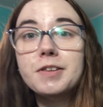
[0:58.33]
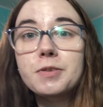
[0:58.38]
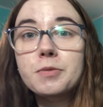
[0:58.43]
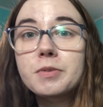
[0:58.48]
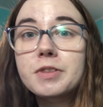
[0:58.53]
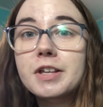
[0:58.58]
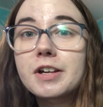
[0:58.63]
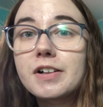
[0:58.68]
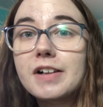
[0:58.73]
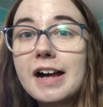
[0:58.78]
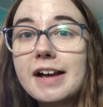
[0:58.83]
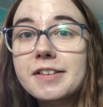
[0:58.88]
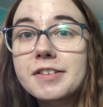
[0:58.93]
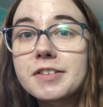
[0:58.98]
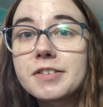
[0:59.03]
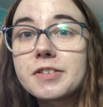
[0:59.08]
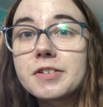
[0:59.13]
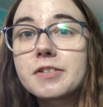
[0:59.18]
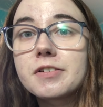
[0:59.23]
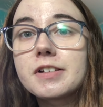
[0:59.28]
is what the
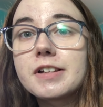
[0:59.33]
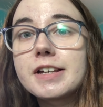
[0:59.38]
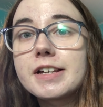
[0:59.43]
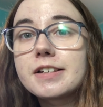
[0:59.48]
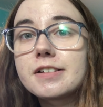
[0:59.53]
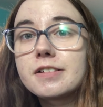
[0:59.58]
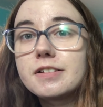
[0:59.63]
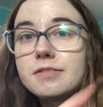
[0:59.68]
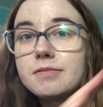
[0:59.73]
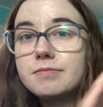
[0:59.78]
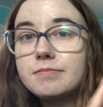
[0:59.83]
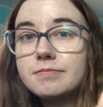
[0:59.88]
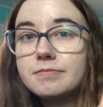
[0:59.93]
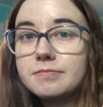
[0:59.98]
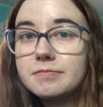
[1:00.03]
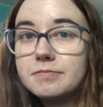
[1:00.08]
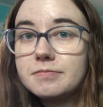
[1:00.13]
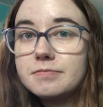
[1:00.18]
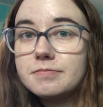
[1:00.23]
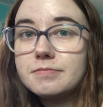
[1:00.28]
glasses look like.
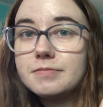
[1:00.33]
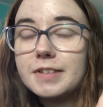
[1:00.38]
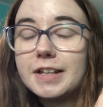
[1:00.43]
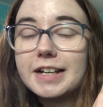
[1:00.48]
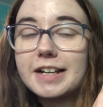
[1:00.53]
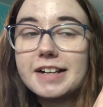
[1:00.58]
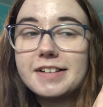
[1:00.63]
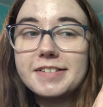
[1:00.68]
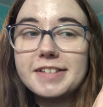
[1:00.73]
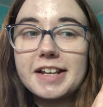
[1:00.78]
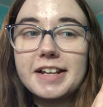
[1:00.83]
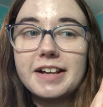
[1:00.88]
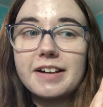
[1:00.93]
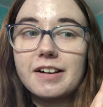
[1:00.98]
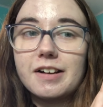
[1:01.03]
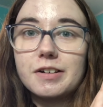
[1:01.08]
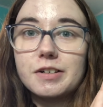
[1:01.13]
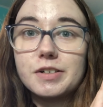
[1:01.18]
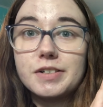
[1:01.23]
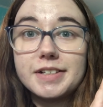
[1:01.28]
Like I said, I
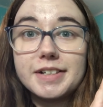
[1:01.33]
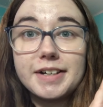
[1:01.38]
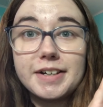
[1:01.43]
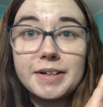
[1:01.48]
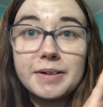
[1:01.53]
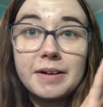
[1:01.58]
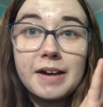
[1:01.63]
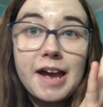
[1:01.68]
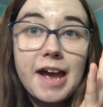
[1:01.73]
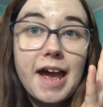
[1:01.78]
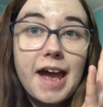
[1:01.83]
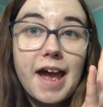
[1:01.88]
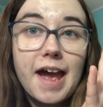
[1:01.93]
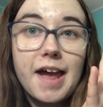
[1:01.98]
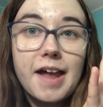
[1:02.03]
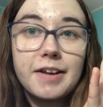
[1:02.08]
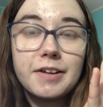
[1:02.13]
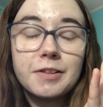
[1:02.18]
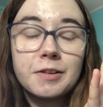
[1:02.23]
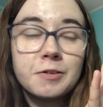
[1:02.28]
got clear.
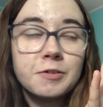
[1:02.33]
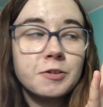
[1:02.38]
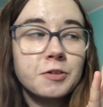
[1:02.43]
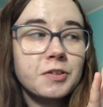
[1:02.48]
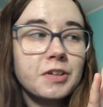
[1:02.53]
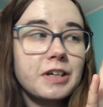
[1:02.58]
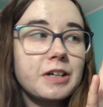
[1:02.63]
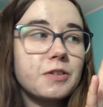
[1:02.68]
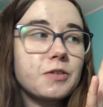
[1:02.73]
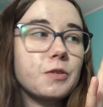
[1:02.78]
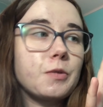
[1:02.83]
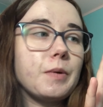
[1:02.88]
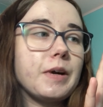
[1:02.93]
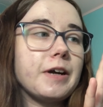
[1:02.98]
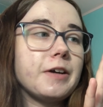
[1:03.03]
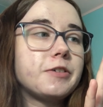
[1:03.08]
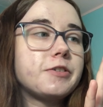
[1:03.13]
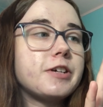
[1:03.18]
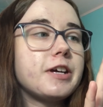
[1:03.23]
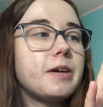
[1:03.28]
And they're just like a
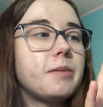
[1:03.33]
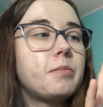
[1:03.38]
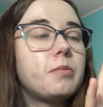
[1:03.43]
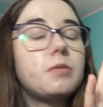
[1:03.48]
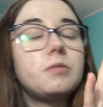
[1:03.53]
square shape.